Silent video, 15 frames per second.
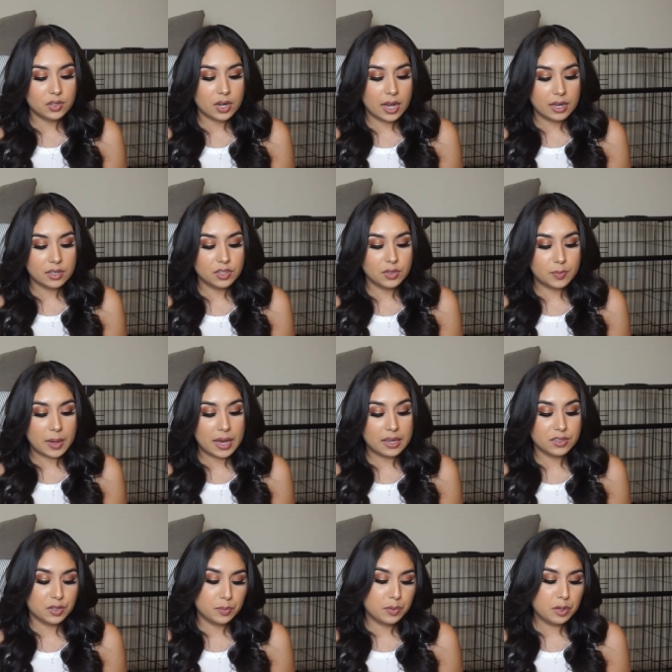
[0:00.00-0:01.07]
trash
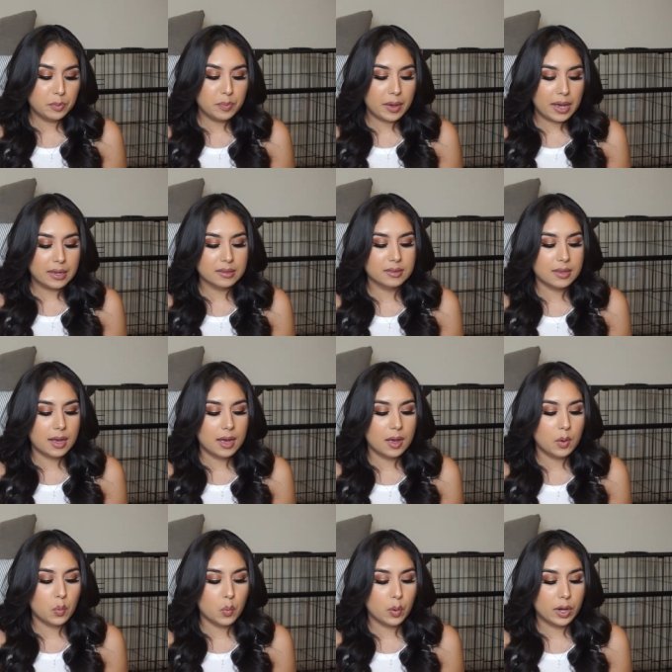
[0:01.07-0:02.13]
bags or poop bags
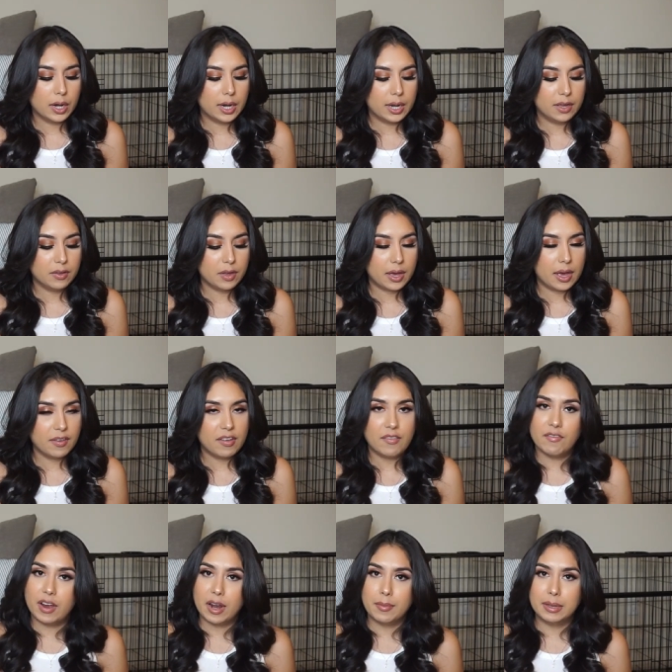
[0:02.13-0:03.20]
that weren't
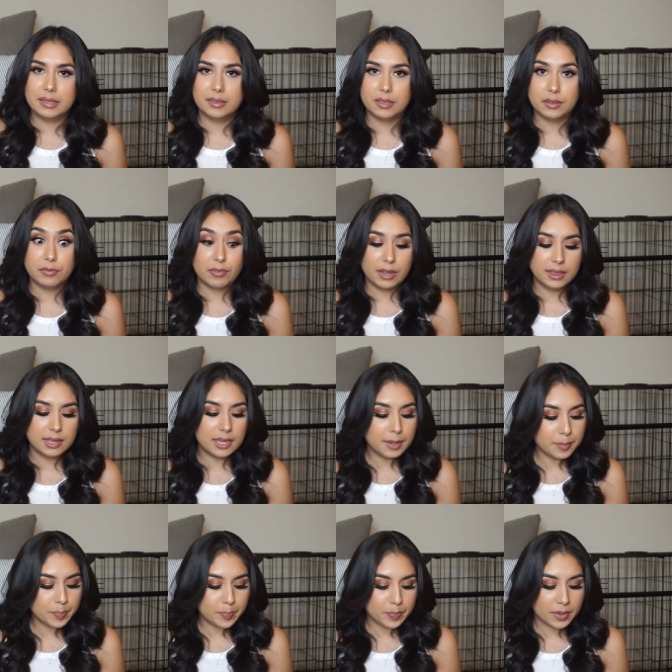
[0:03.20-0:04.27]
environmentally
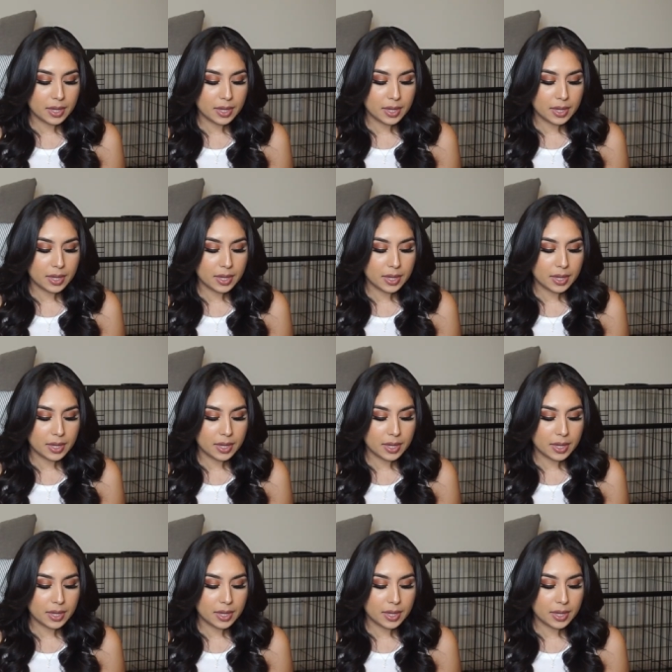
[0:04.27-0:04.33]
friendly